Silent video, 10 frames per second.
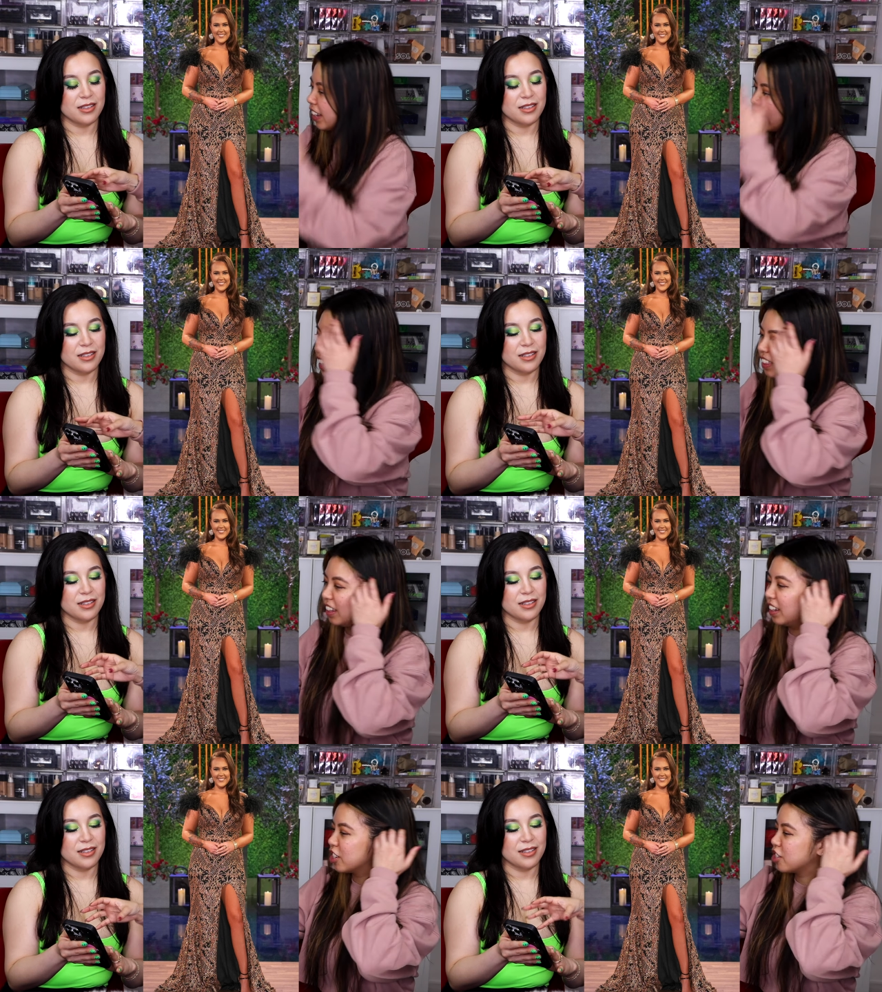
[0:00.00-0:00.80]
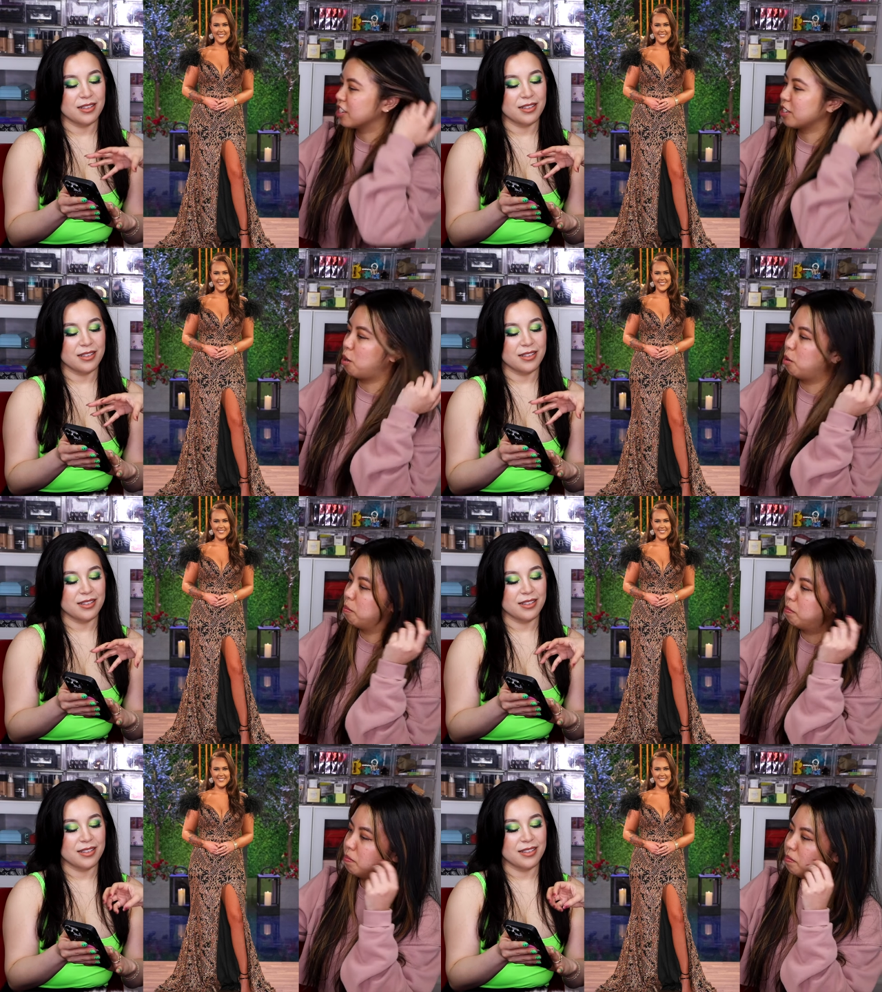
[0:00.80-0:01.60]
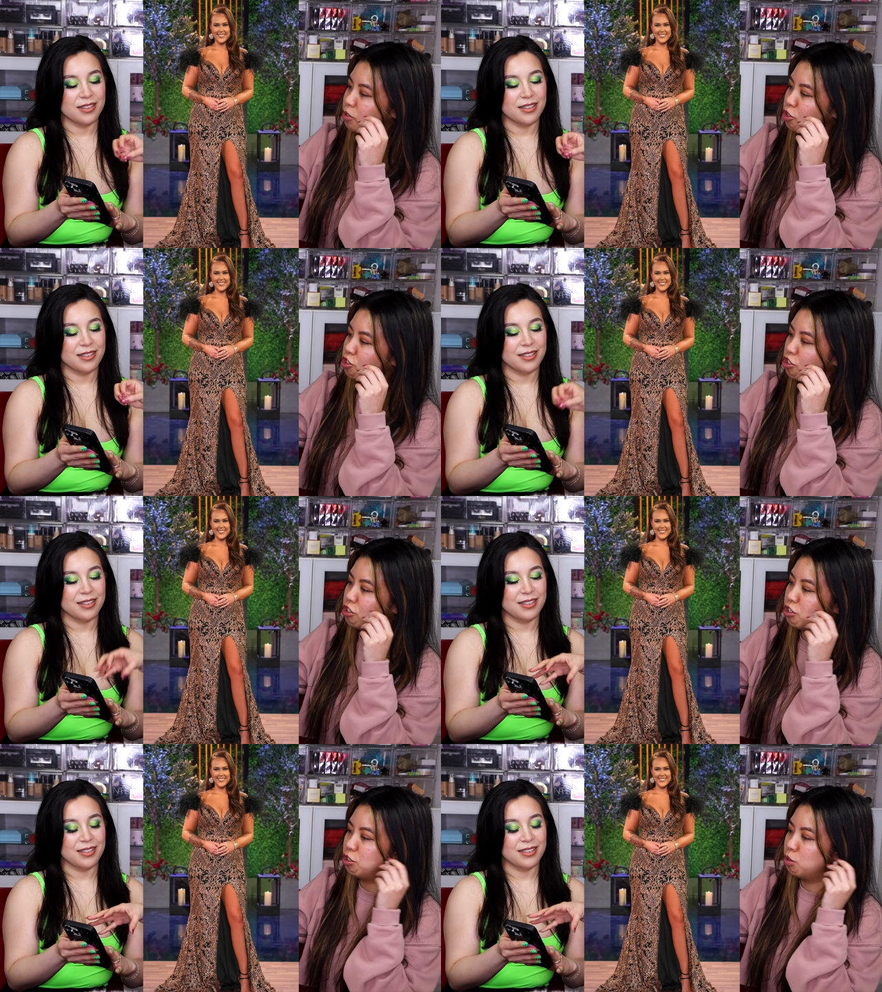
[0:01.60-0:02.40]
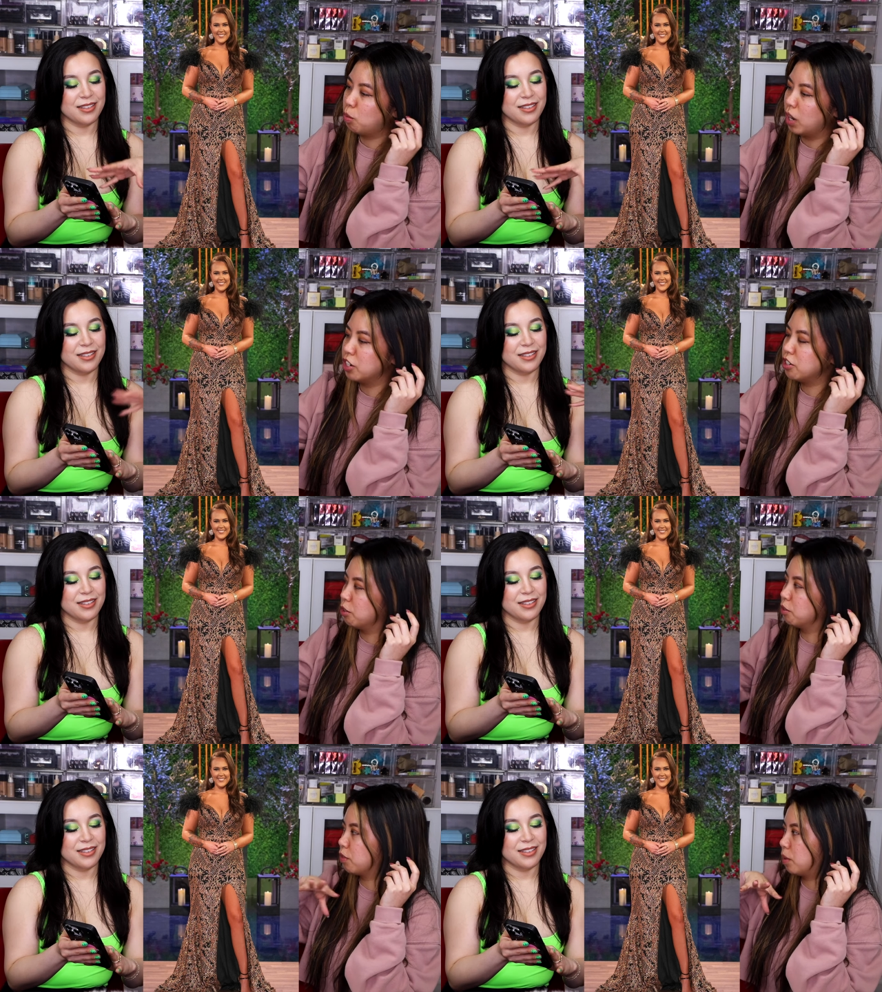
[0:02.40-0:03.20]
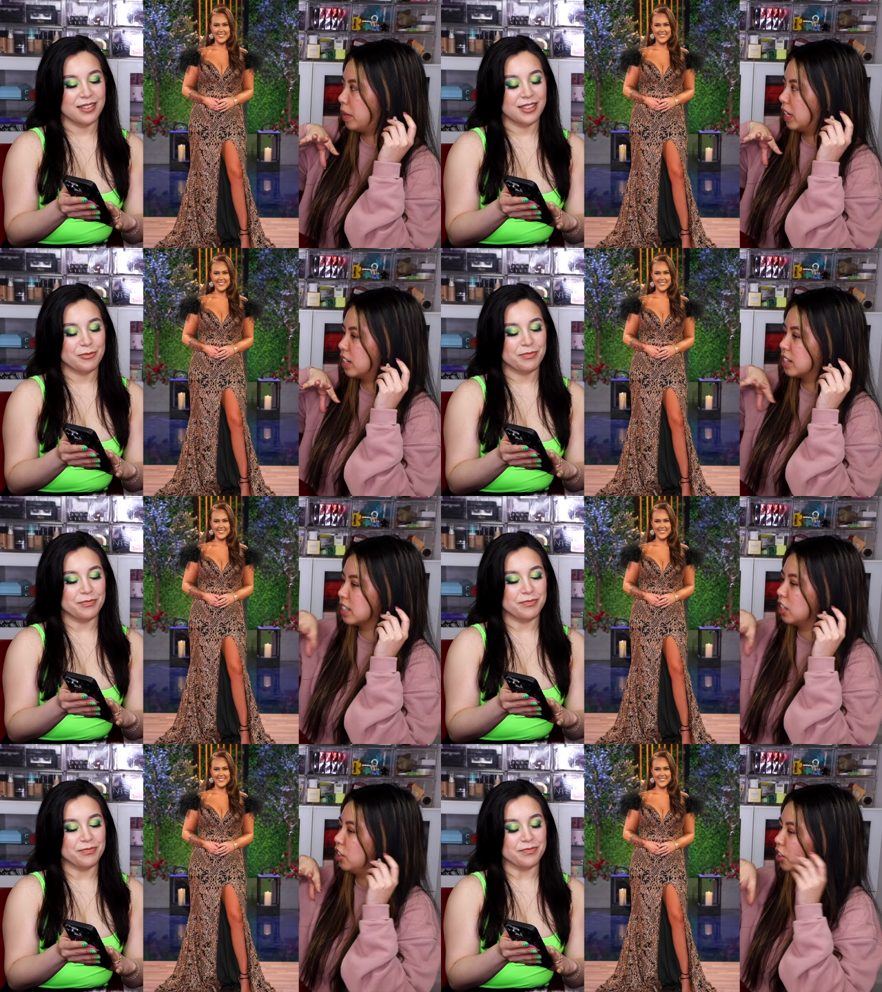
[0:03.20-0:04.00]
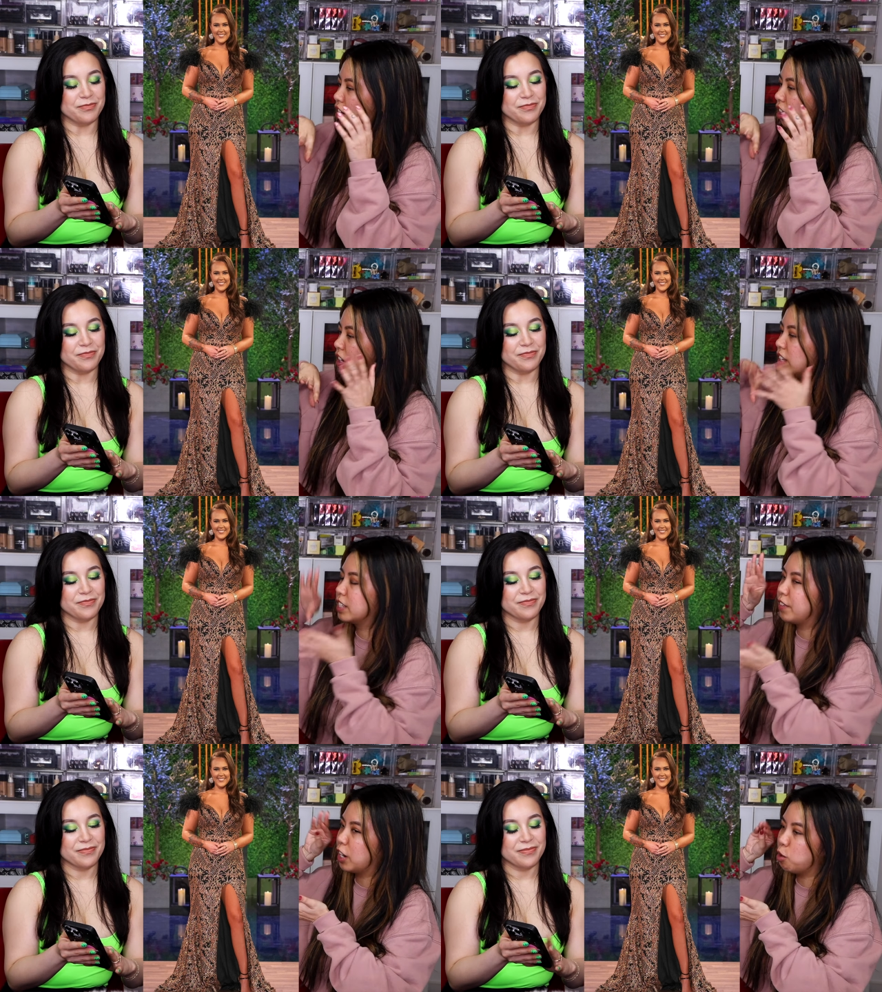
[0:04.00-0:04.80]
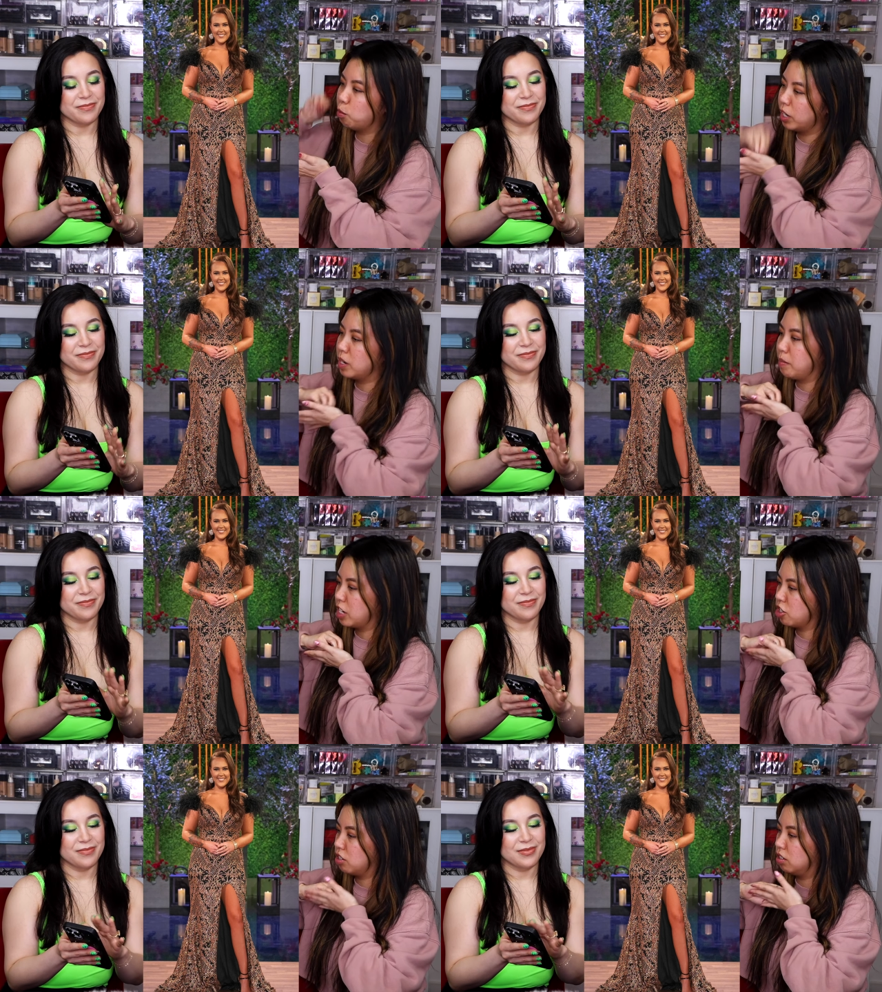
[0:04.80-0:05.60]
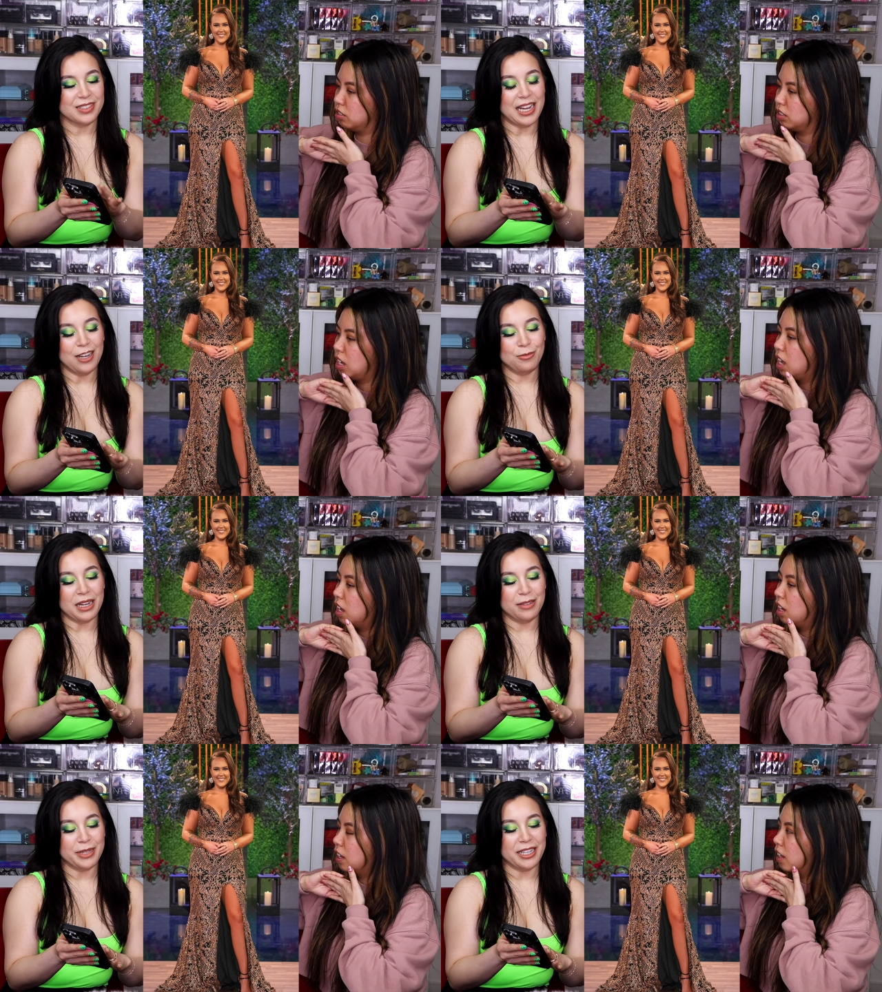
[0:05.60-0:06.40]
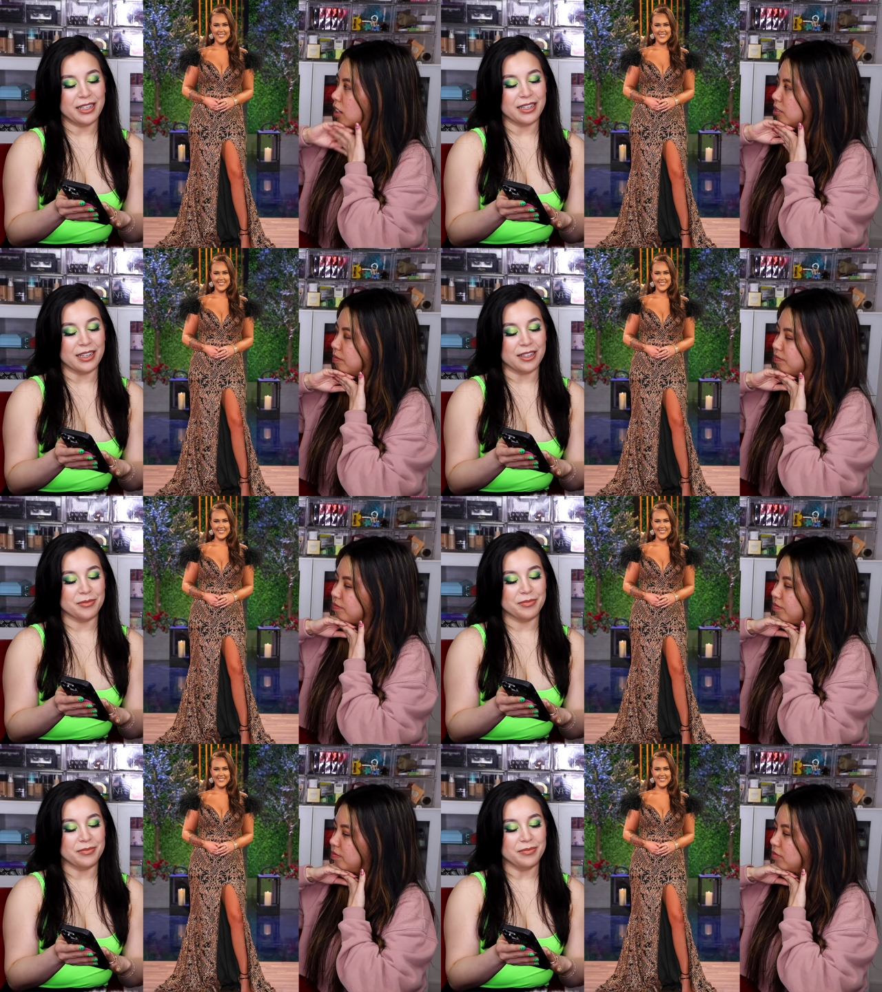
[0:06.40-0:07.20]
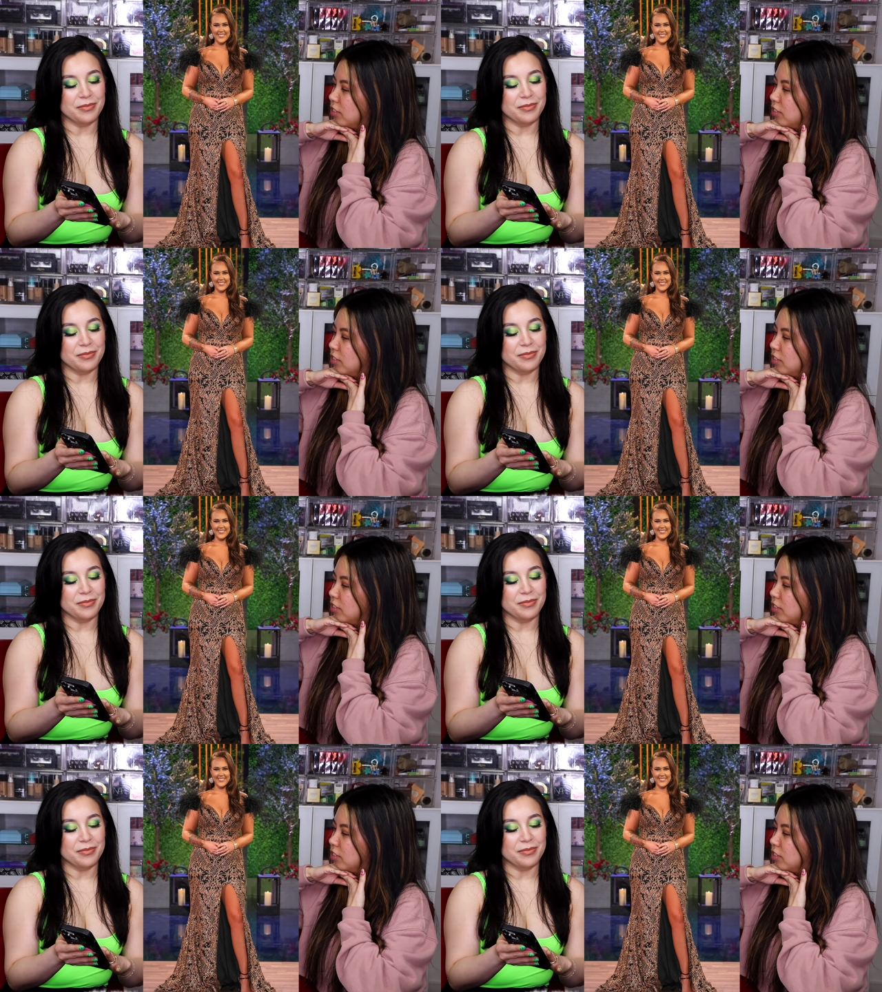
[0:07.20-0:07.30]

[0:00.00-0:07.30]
Speaker 1: like i think it's just all too one tone for me and it doesn't mm. look good it's very one dimensional
Speaker 2: i'm i'm liking it